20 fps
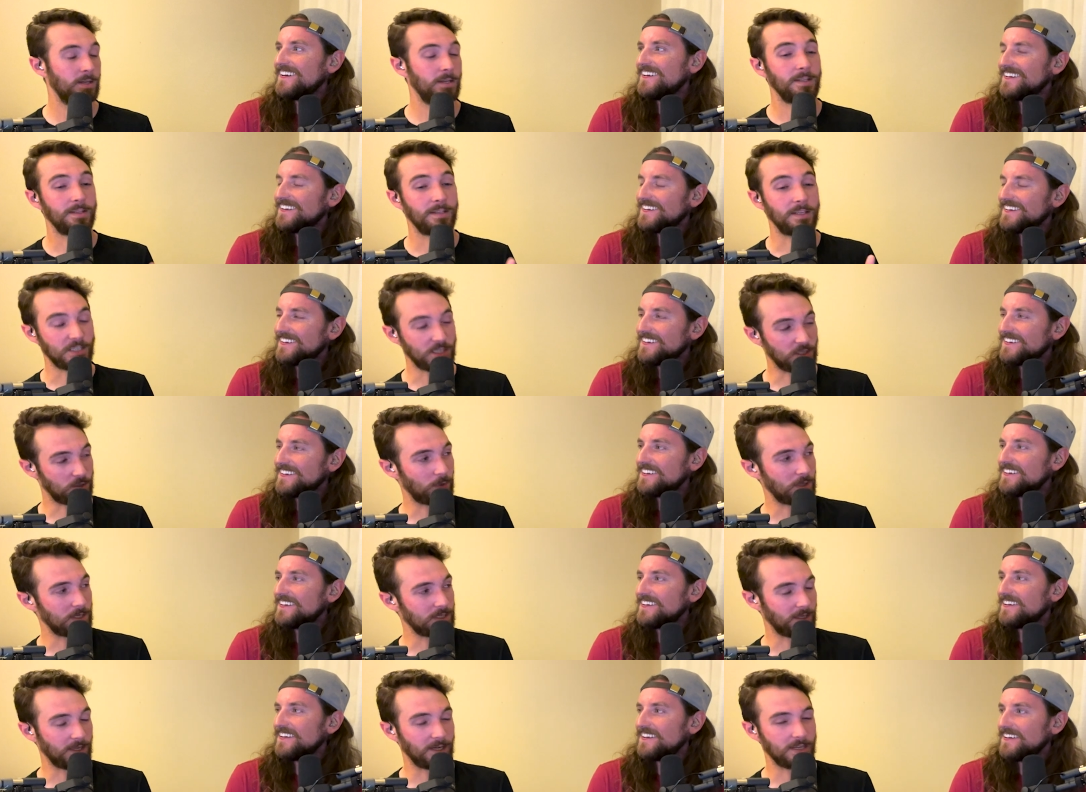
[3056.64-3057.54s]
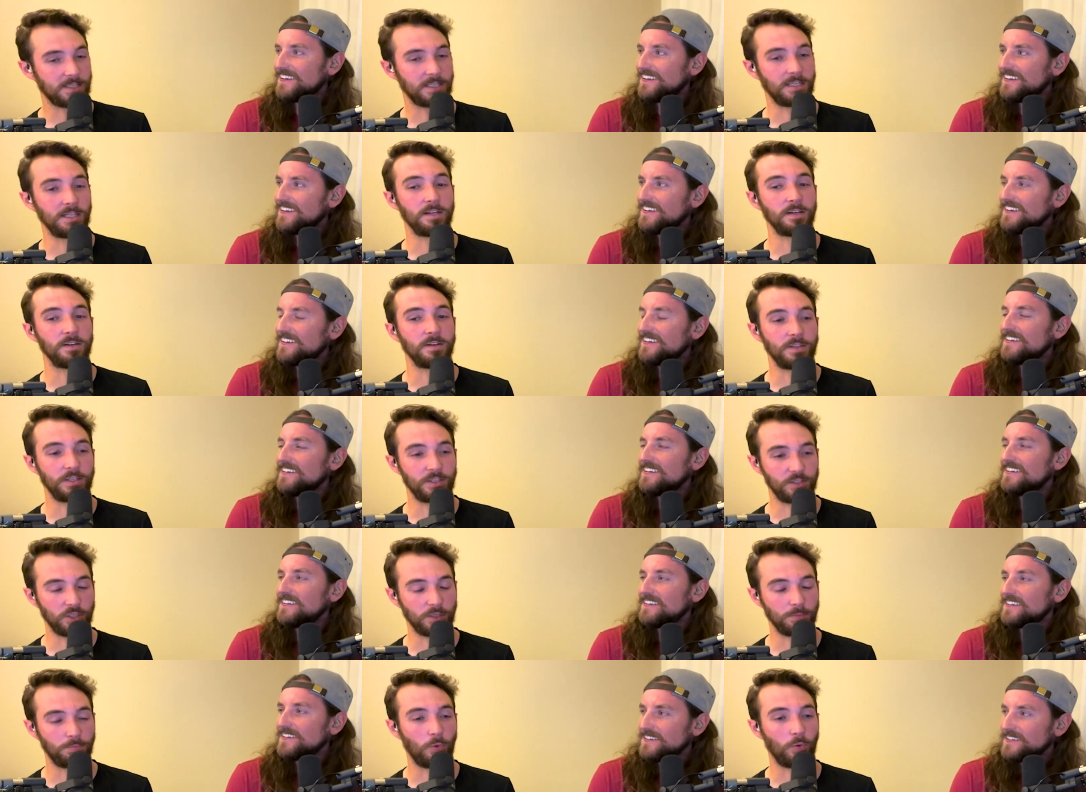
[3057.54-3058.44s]
Speaker 1: This is what's led us here. These
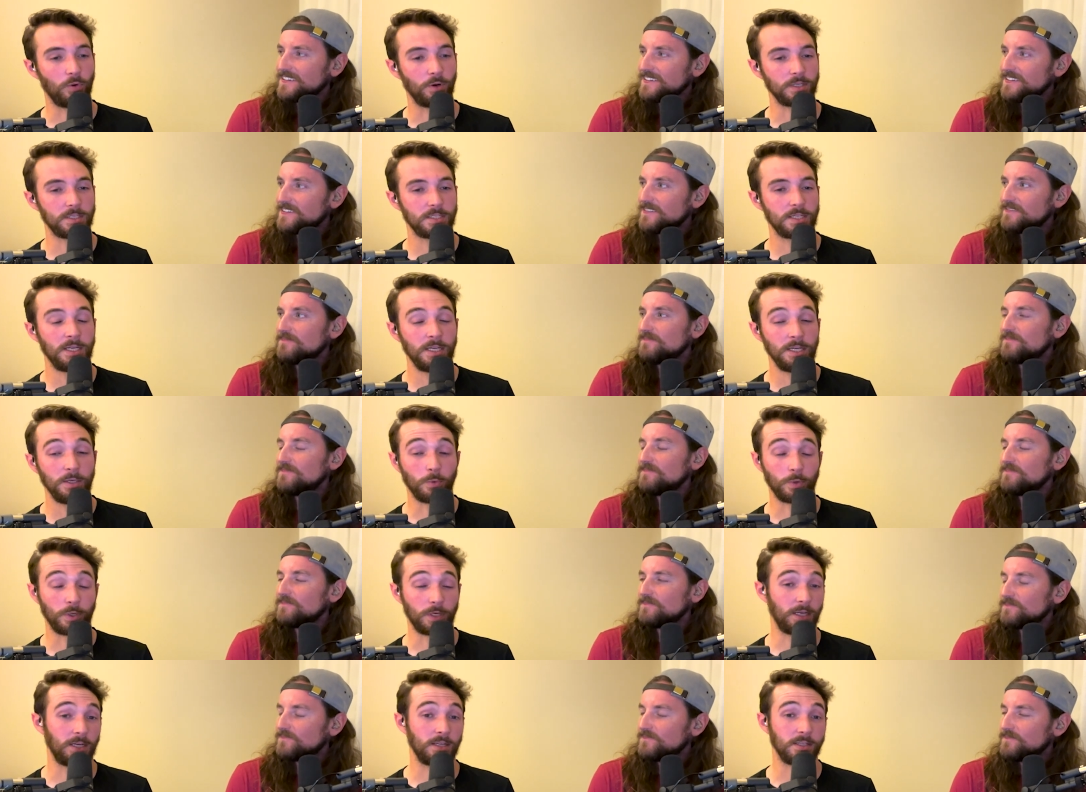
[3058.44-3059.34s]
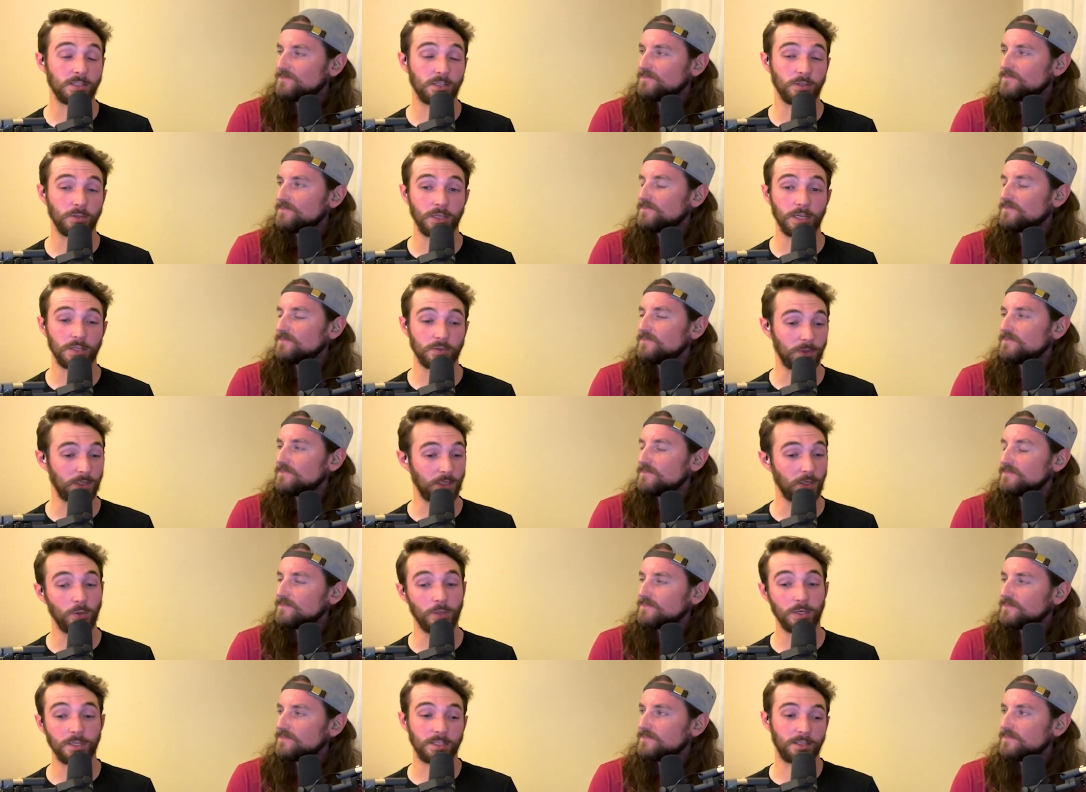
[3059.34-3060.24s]
are the points. We'll get into it as we
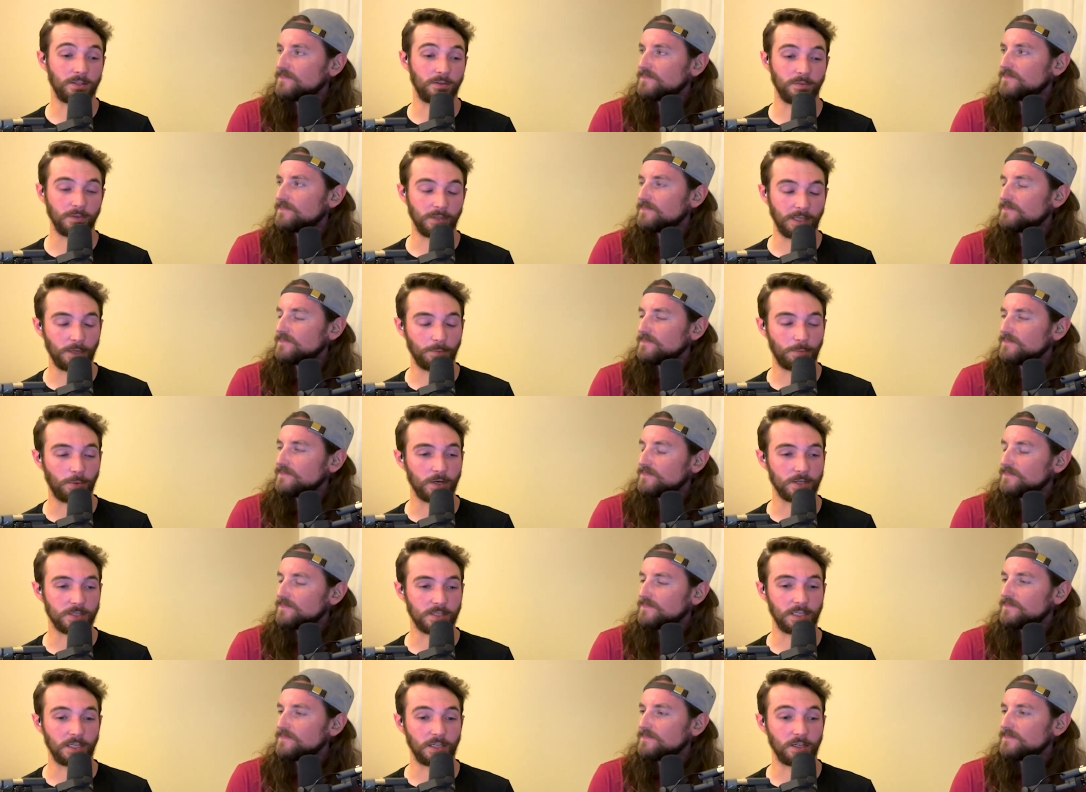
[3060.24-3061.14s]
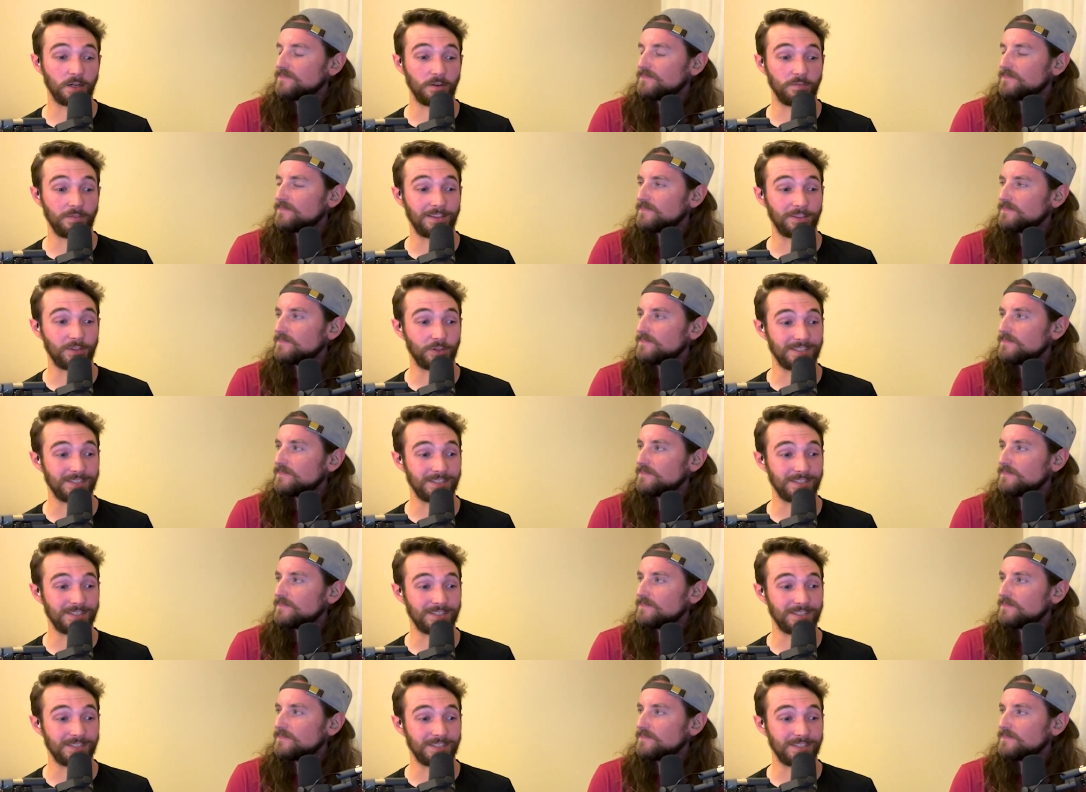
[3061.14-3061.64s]
go into the later parts of the year of that there's